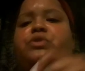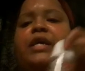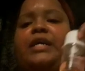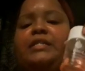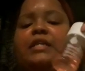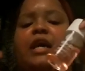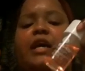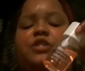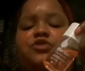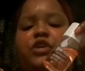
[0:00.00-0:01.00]
like I said,
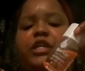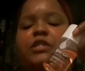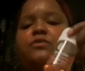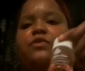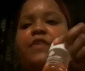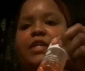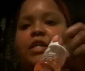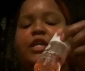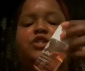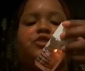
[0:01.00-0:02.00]
hydrate,
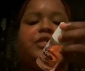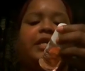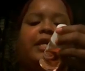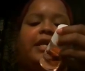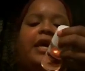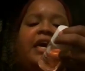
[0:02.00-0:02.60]
revitalize your skin.